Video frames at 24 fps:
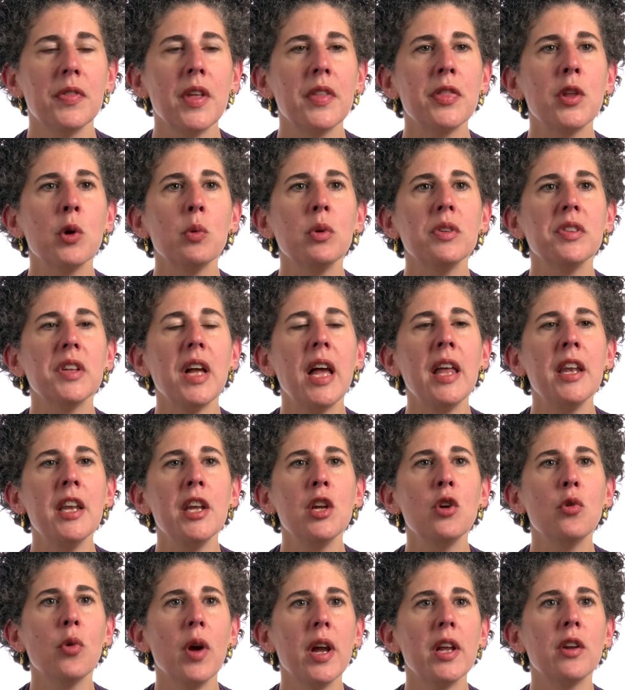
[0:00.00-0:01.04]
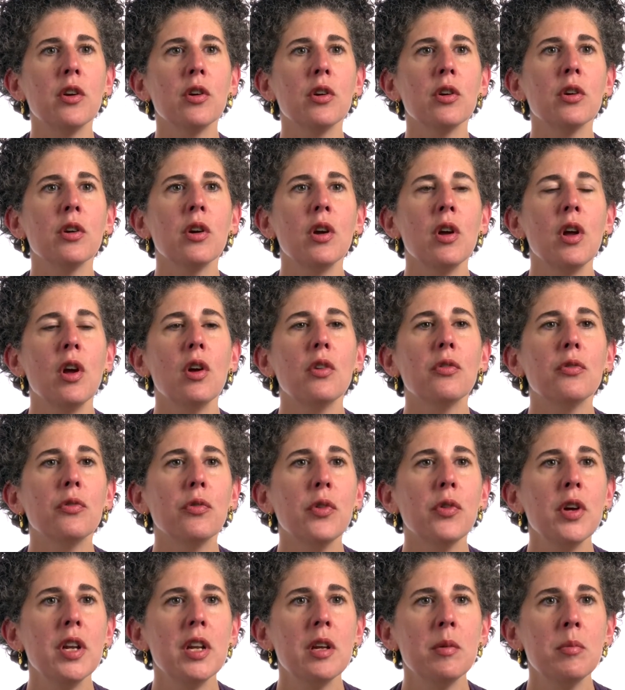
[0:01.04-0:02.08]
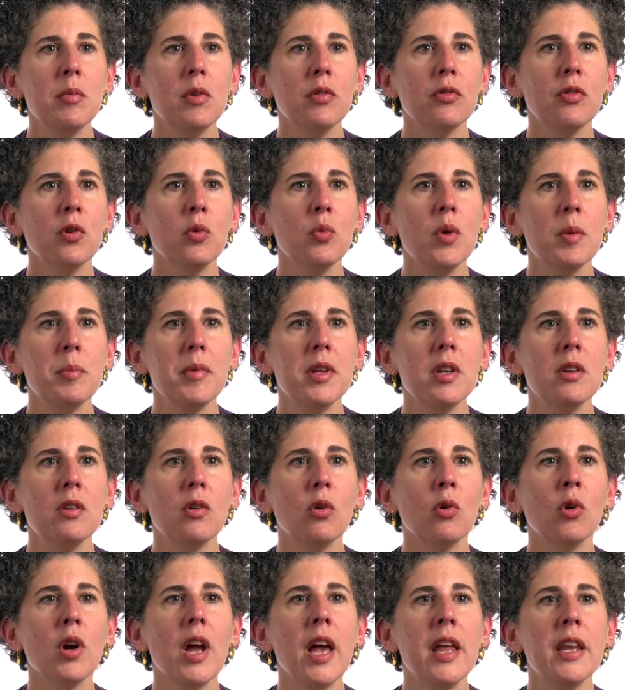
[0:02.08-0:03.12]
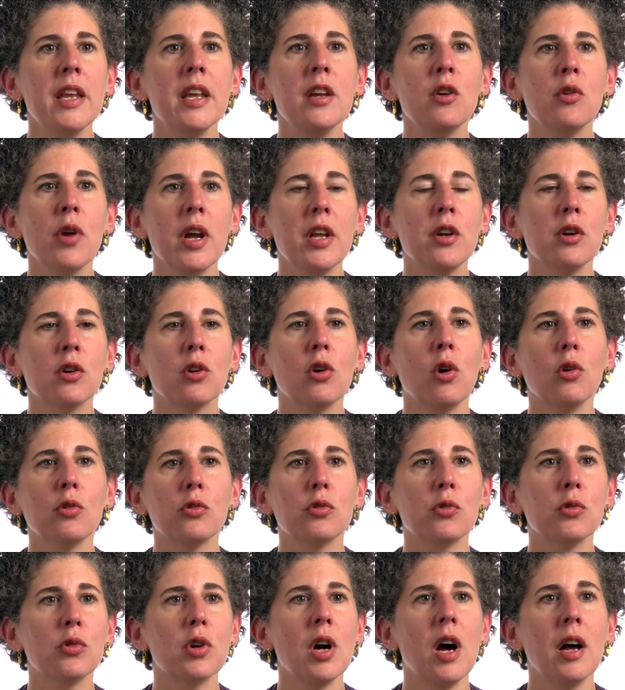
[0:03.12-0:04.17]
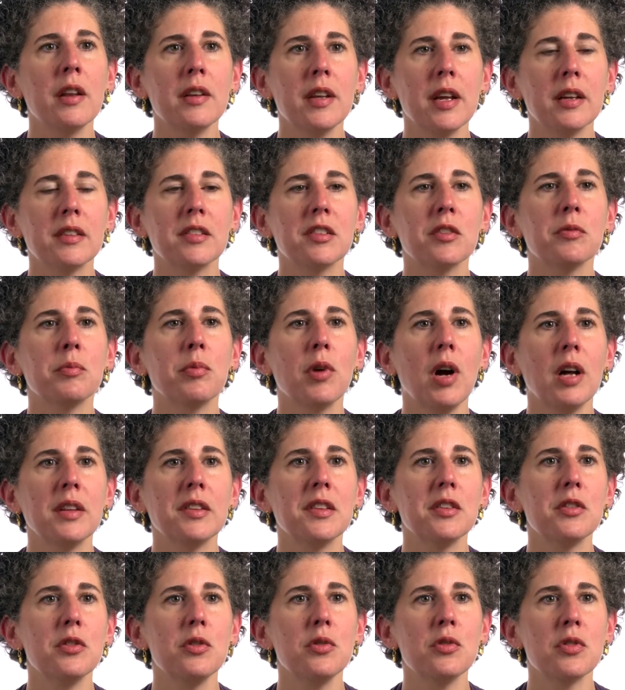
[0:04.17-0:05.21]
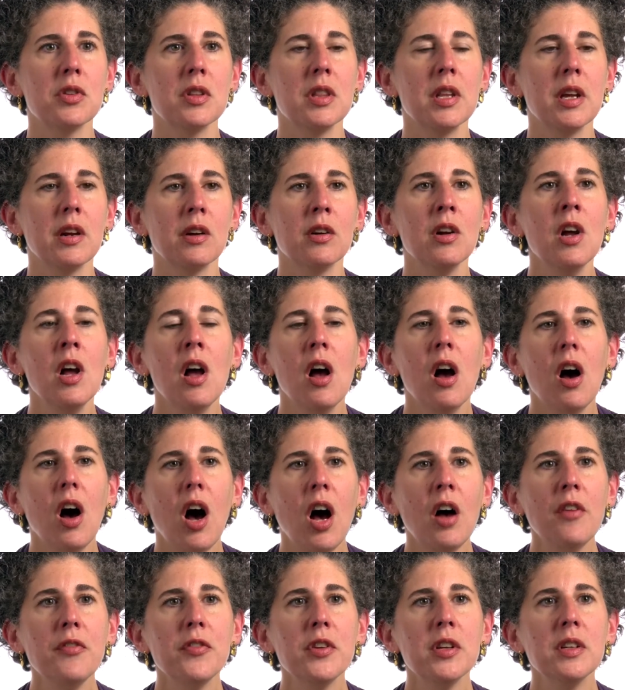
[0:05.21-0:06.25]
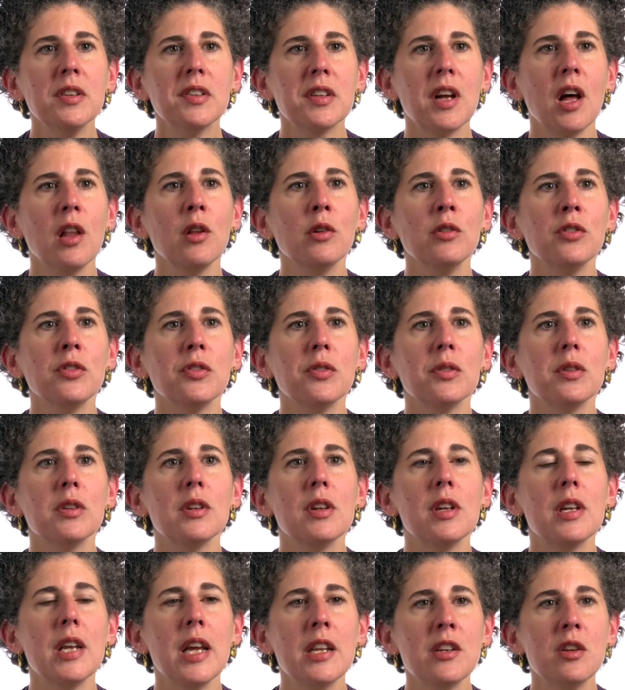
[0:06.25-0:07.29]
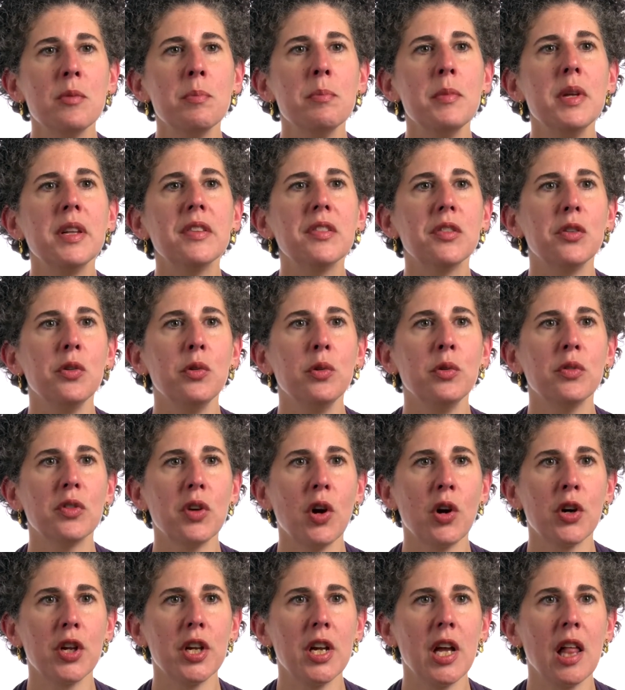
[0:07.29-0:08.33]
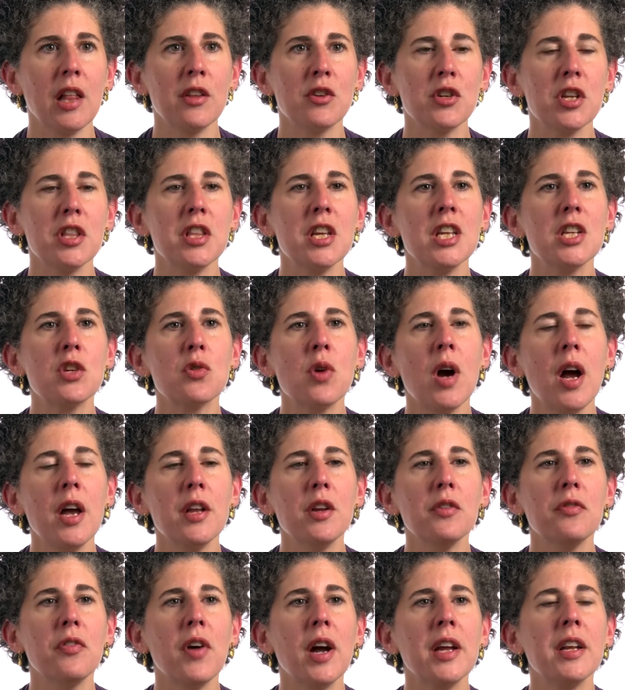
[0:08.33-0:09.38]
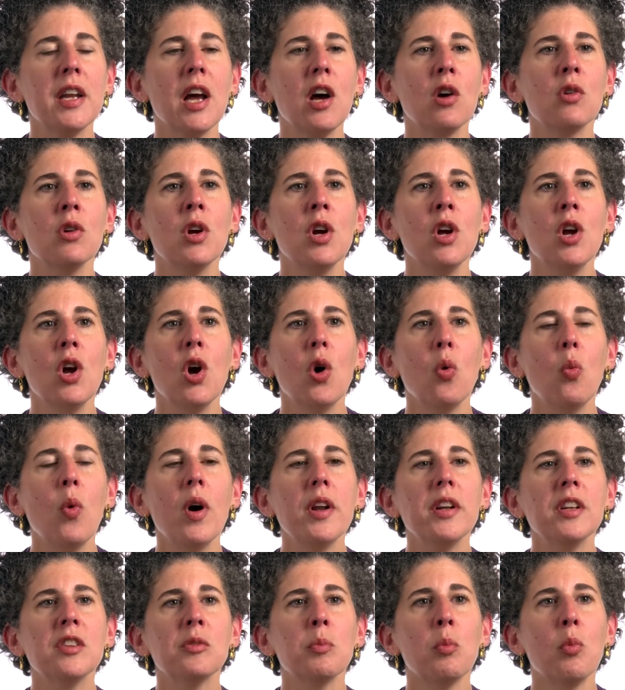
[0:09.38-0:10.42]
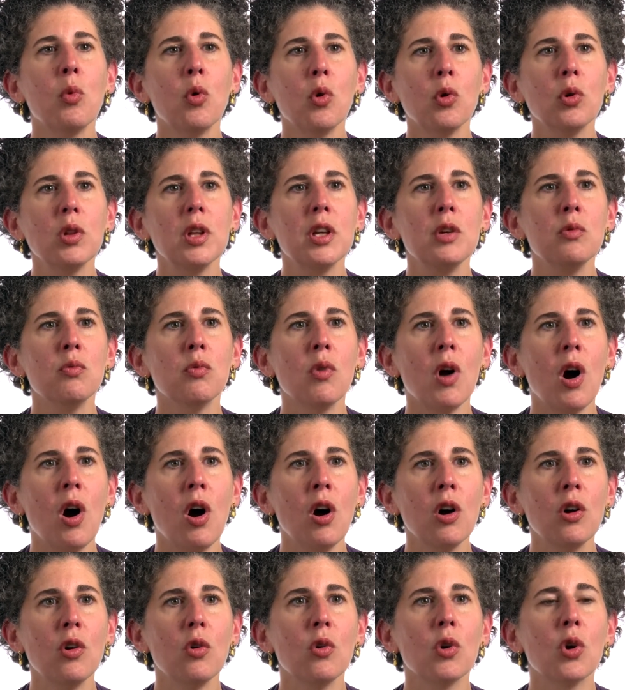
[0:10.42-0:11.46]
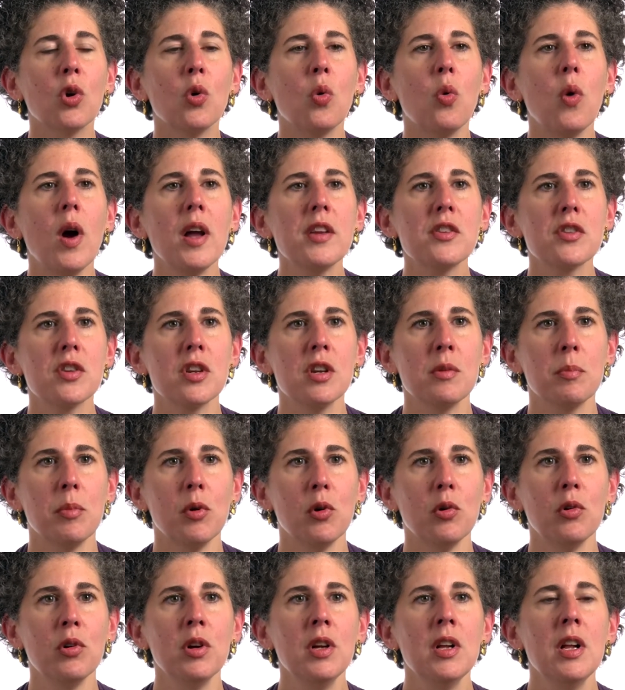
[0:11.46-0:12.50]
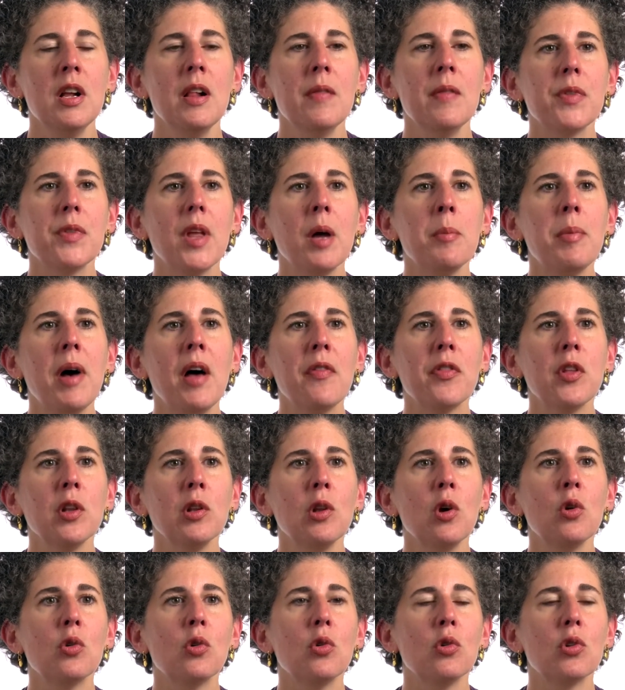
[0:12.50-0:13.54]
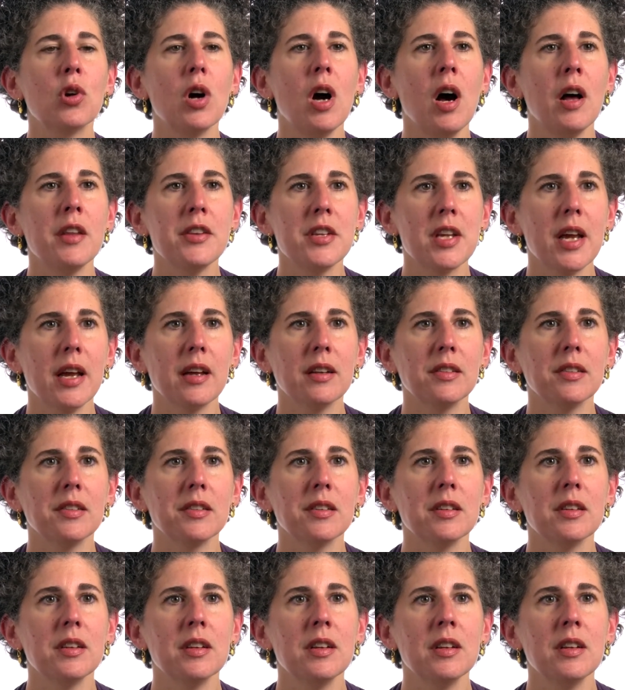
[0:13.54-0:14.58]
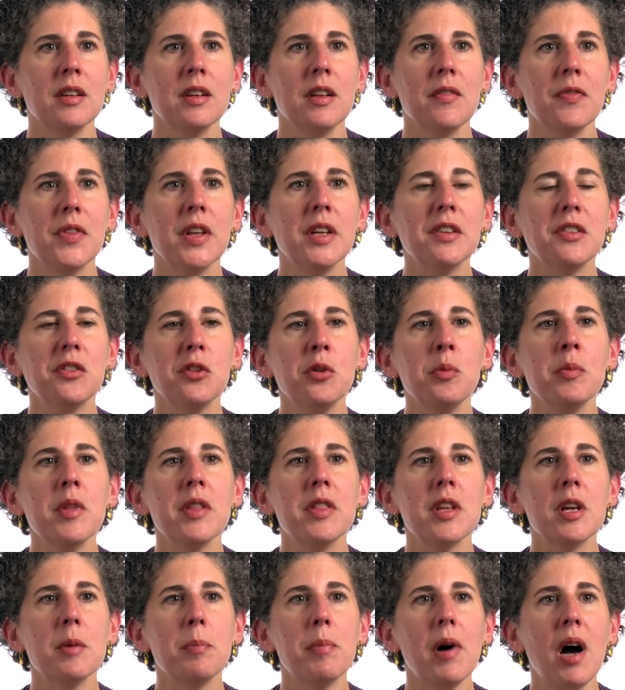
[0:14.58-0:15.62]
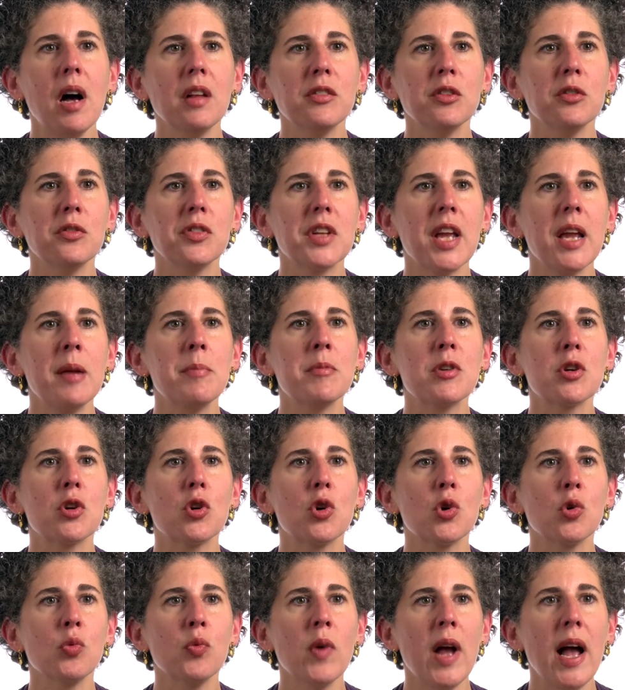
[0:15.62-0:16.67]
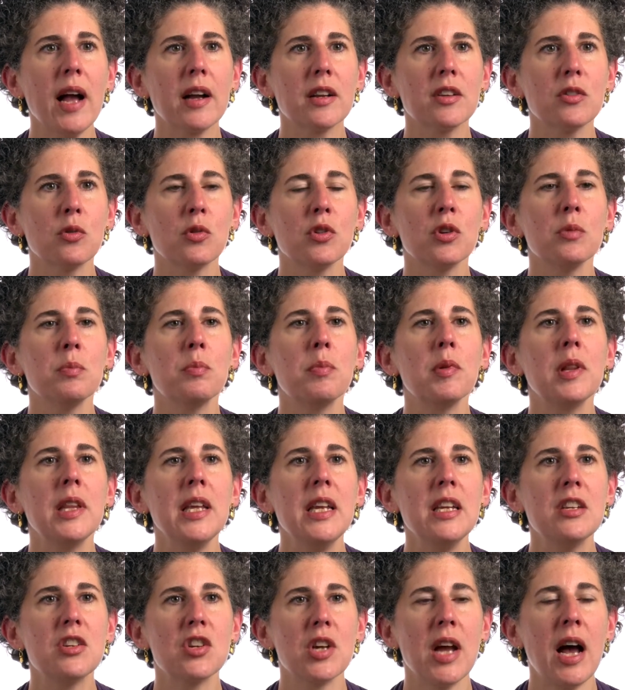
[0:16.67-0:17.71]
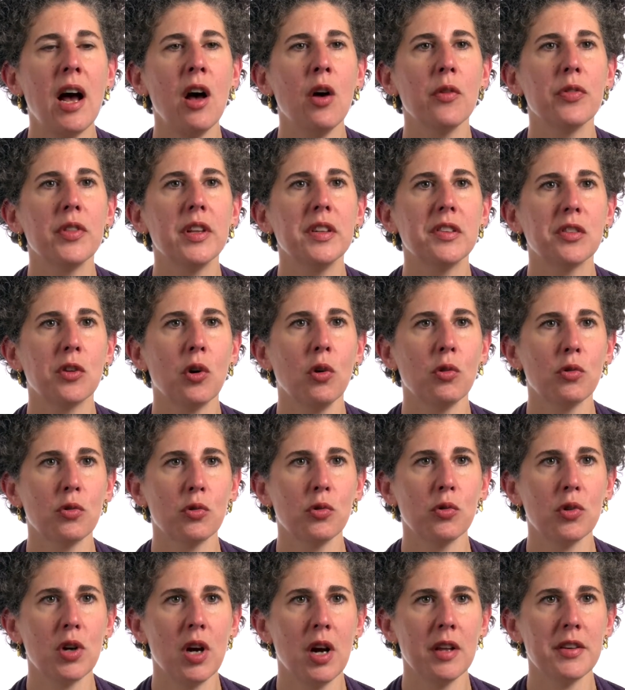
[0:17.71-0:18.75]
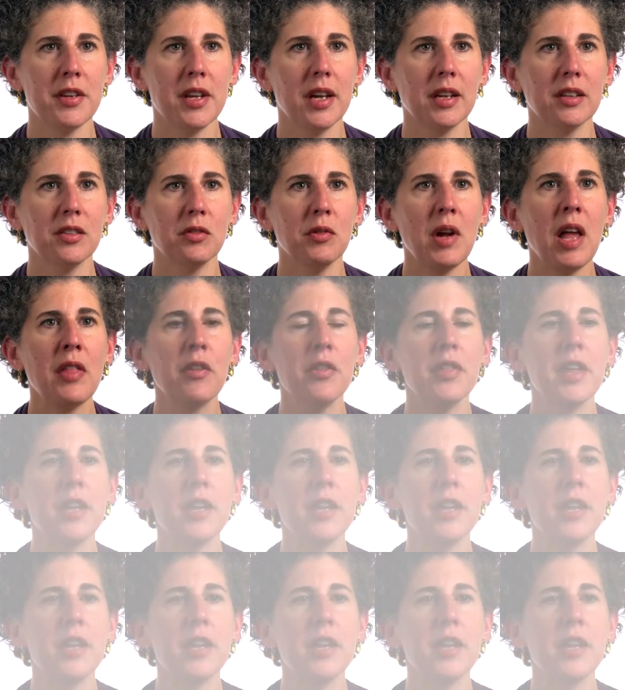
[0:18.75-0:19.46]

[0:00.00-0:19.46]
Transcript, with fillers: that there was any greater freedom for women or any greater cultural context of prostitution there. Often scholars tend to misuse archaeology. They try to find out what is morally wrong or questionable about the local context. They assume that the apostles came to correct or to bleach out this cultural context rather